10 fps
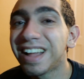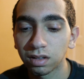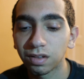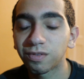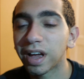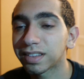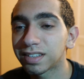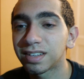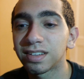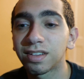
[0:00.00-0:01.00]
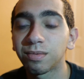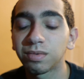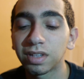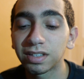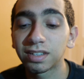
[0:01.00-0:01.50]
The fact this is
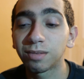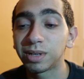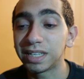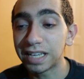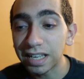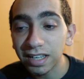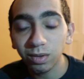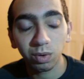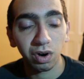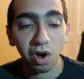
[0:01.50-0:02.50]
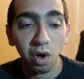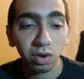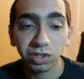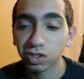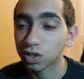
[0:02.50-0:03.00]
the beginning where it
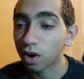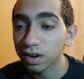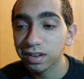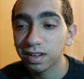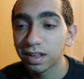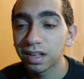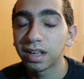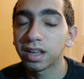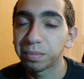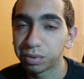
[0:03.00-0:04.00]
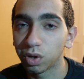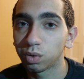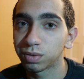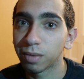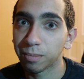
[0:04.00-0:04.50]
all started, it
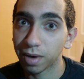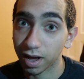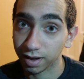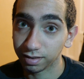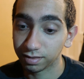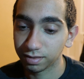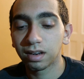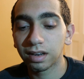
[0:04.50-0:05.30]
blows my mind.